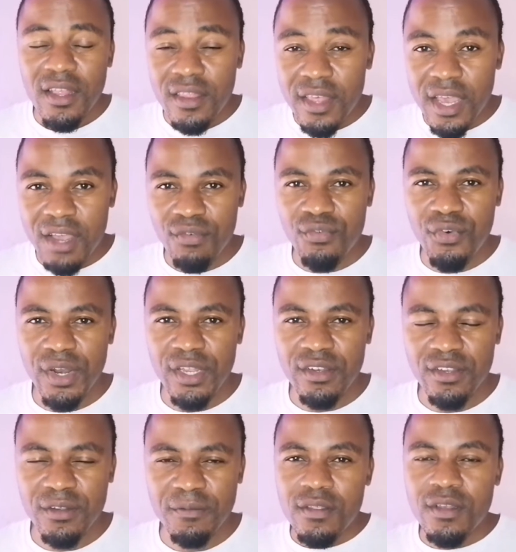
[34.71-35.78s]
They are
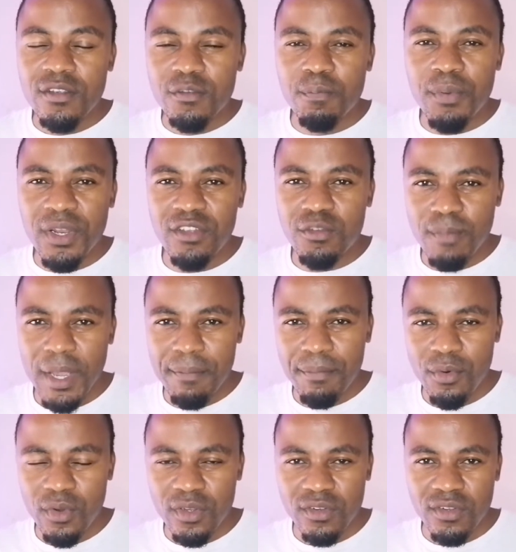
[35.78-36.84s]
afraid. This brings my
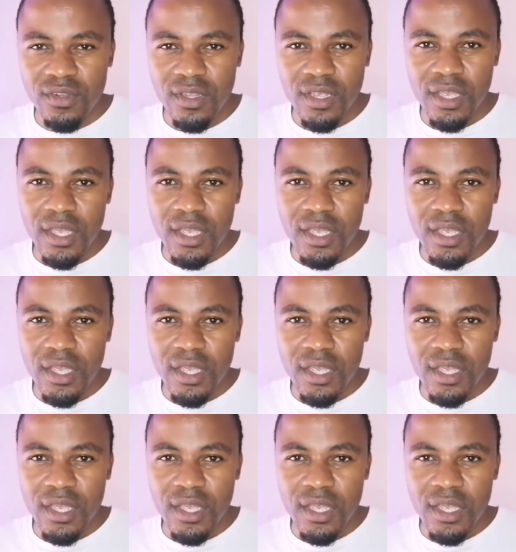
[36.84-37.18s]
point.